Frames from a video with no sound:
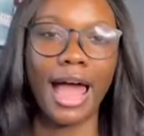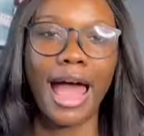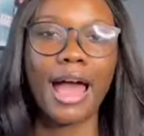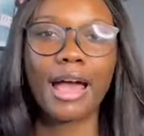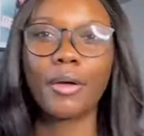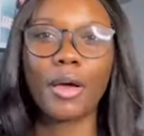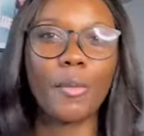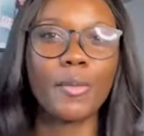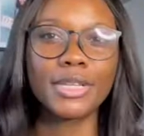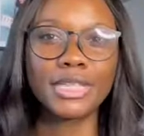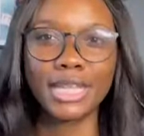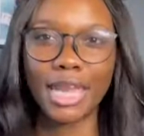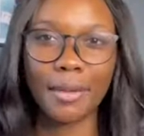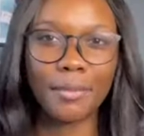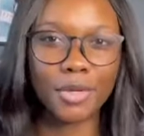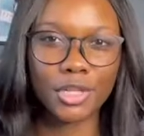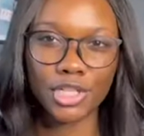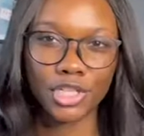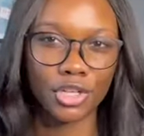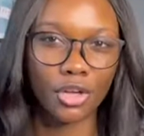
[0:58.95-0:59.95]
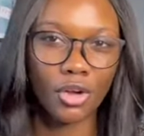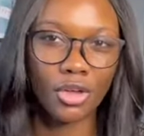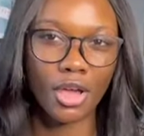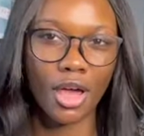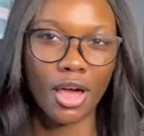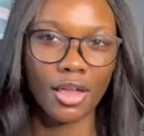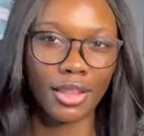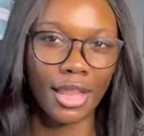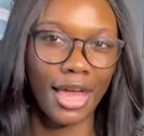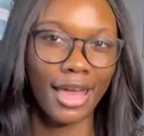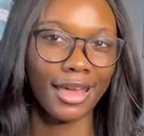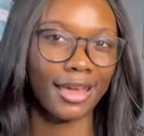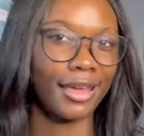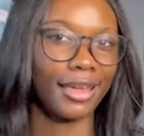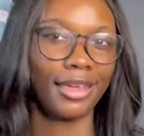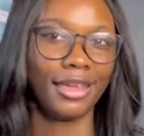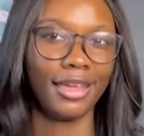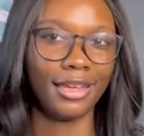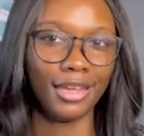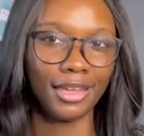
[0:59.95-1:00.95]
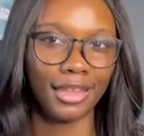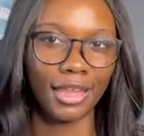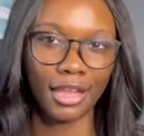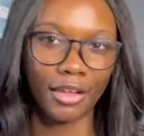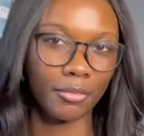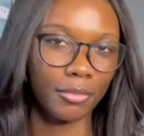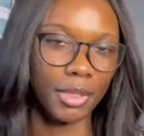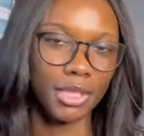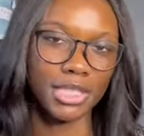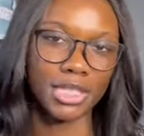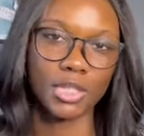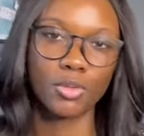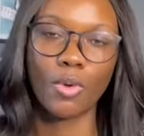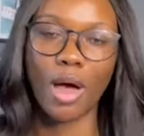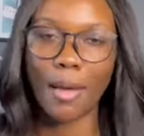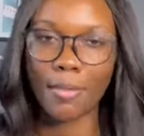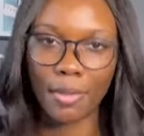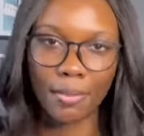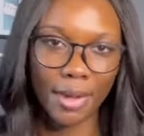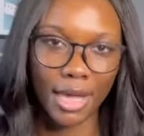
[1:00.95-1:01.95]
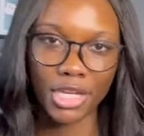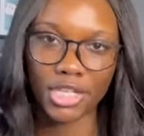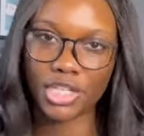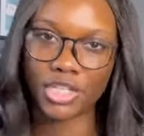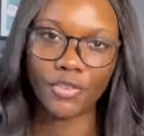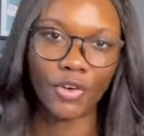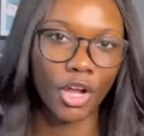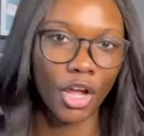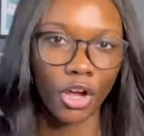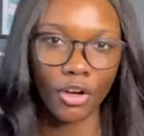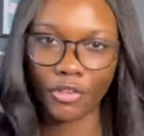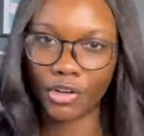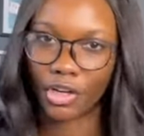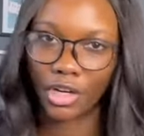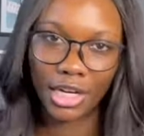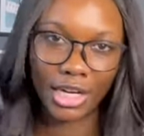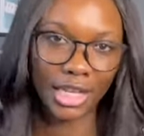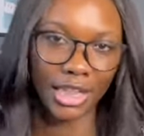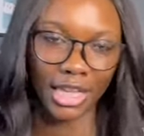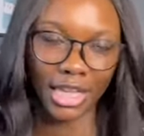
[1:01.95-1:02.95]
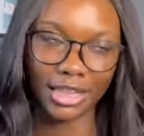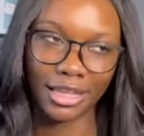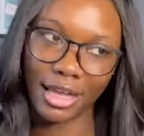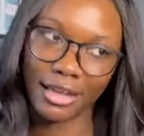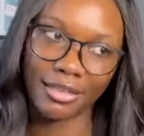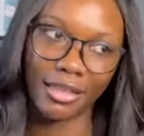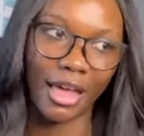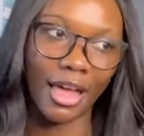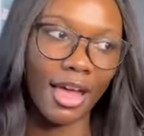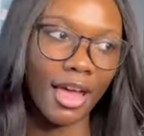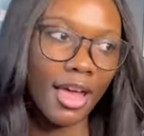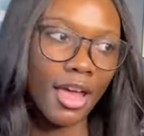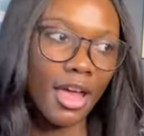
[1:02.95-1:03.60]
I wasn't able to show y'all like anything of me just swabbing patients for COVID or anything like that.